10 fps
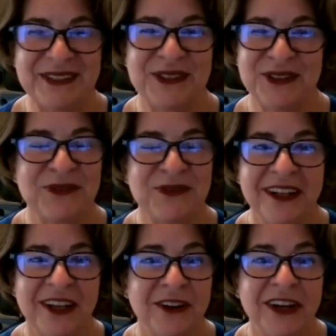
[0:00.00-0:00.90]
truthfully,
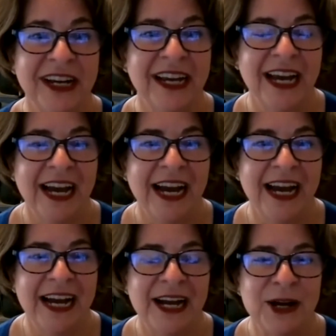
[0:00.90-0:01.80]
no.
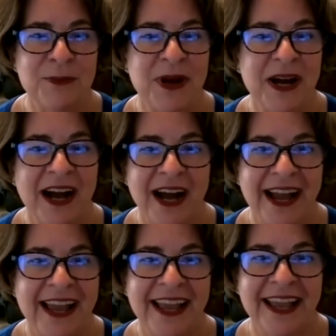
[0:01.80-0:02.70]

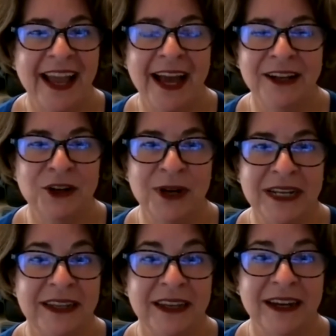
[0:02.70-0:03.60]
I had no
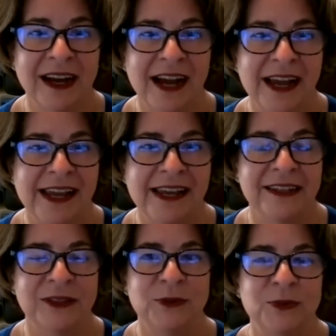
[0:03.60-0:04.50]
idea.
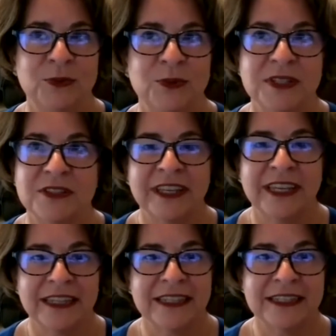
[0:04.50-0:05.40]
I was
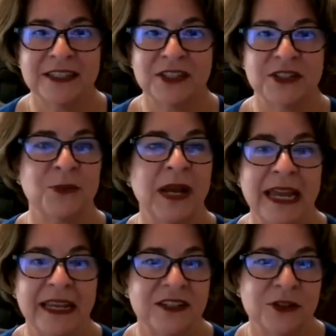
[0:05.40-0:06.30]
looking at this as just a
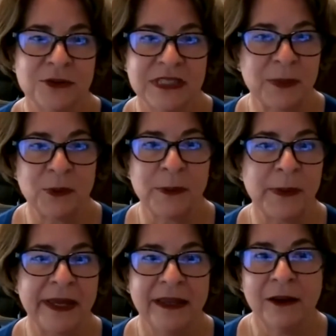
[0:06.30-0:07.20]
way to supplement
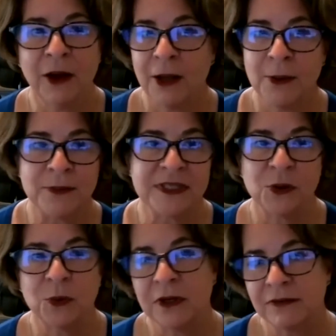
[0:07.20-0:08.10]
my income,
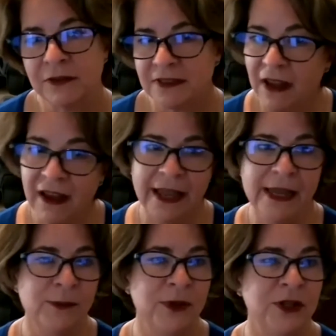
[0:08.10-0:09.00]
still work full
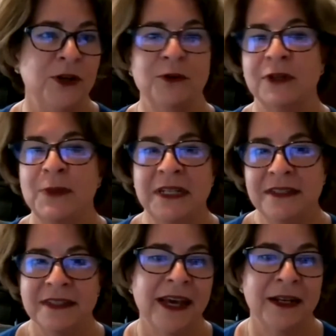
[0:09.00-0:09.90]
time, committed
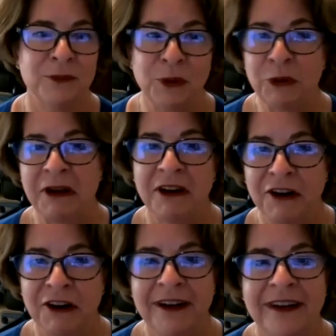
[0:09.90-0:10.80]
to that
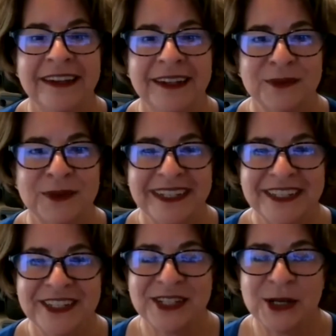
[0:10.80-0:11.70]
employer
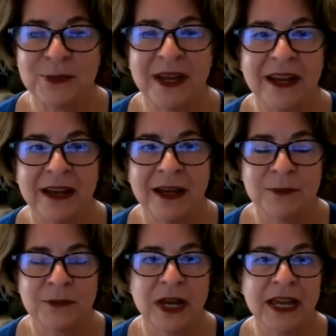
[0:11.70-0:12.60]
relationship.
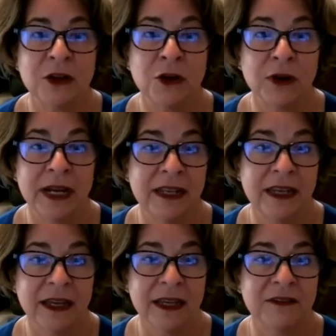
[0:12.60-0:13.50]
I had no
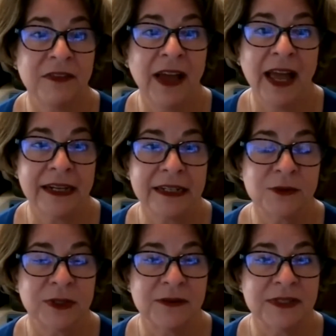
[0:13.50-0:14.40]
idea. In fact,
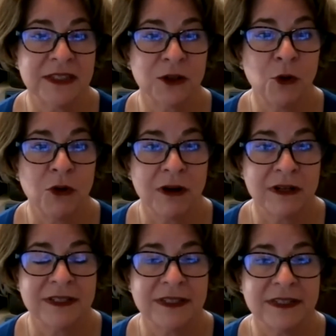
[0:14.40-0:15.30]
when I was in the
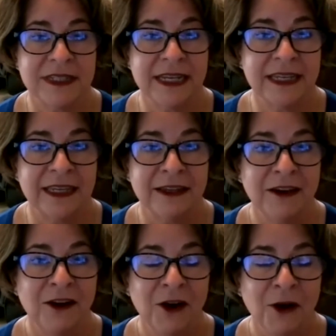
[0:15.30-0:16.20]
course and taking
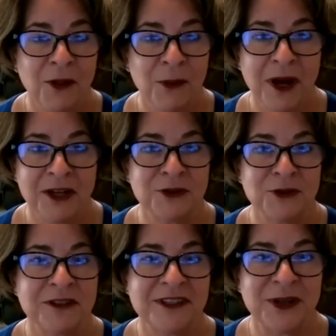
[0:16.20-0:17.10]
all the
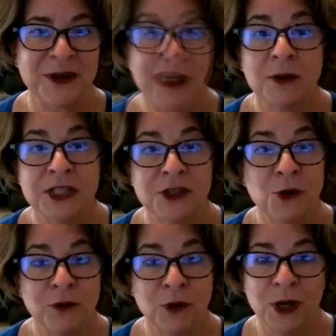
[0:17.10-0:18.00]
modules, I was so
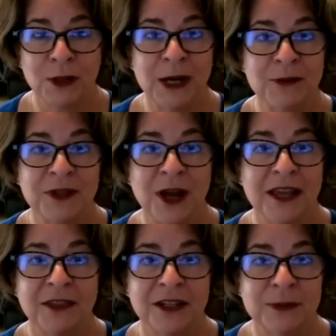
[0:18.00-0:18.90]
overwhelmed.
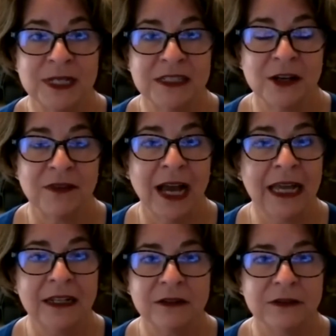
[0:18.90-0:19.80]
I thought to myself,
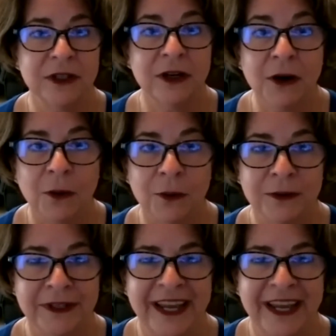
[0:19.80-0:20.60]
I don't know.